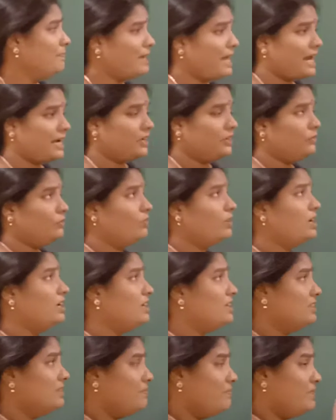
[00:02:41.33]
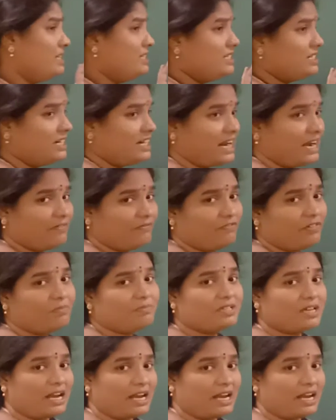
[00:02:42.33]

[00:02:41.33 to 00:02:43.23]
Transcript: plateau. What are the major landforms?